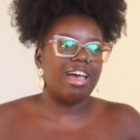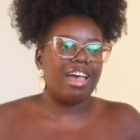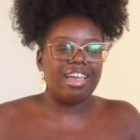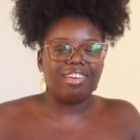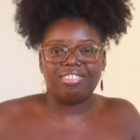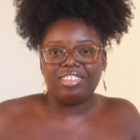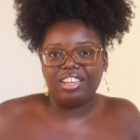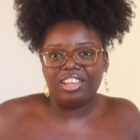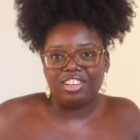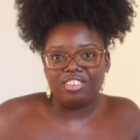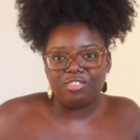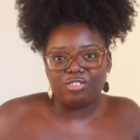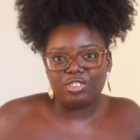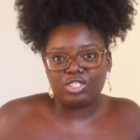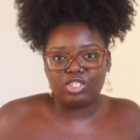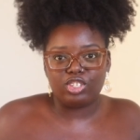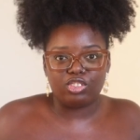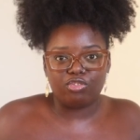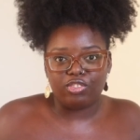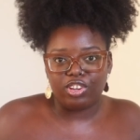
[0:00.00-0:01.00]
I think it
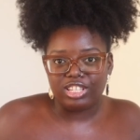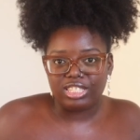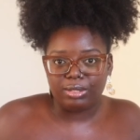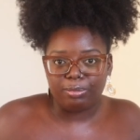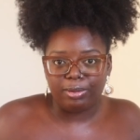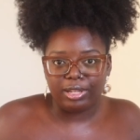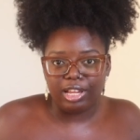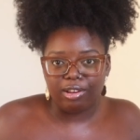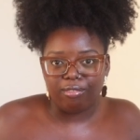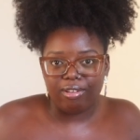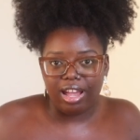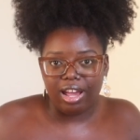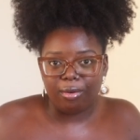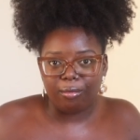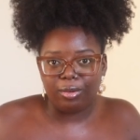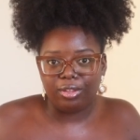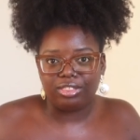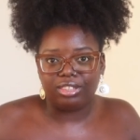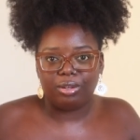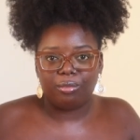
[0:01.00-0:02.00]
was just fun to play
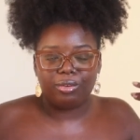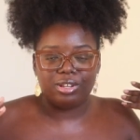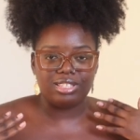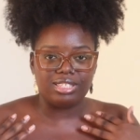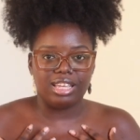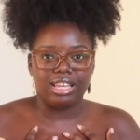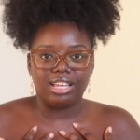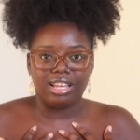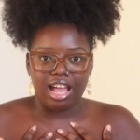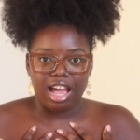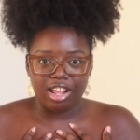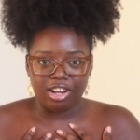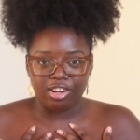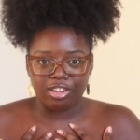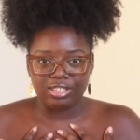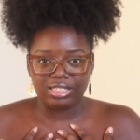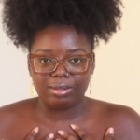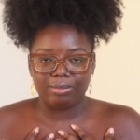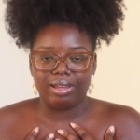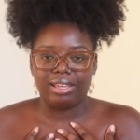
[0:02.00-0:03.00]
around with, and once I got
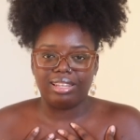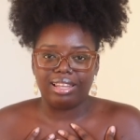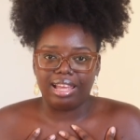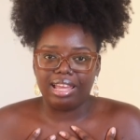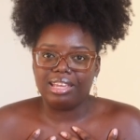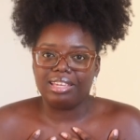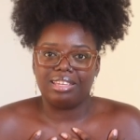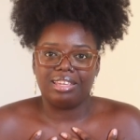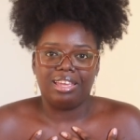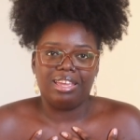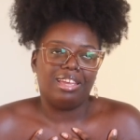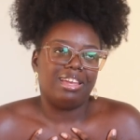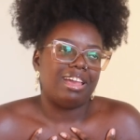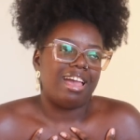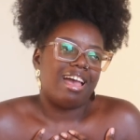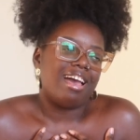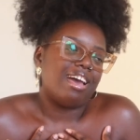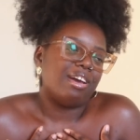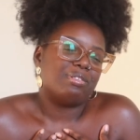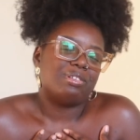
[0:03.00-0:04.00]
her to my liking,
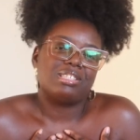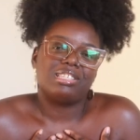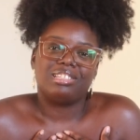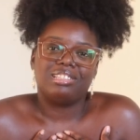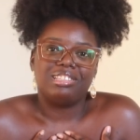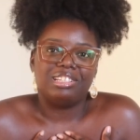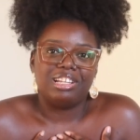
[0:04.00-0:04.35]
I was in